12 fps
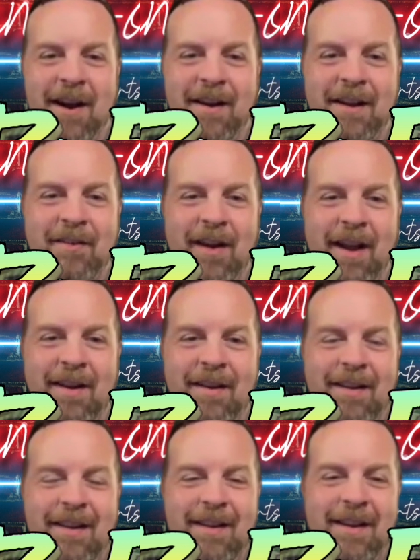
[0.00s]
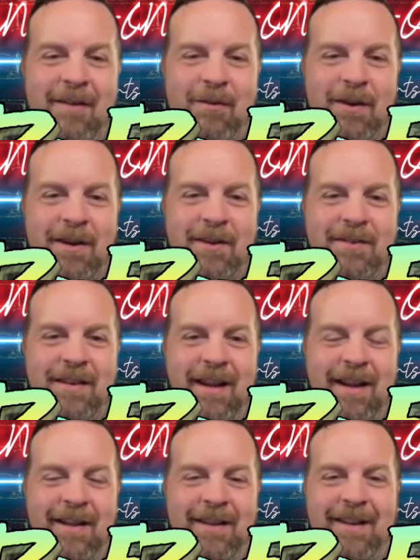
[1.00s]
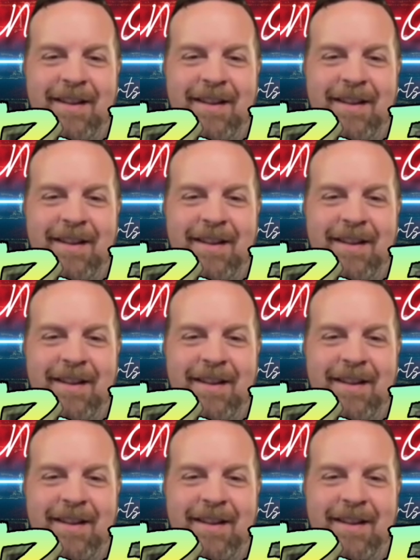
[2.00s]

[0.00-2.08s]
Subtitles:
iconic, right? Everyone knows Neil.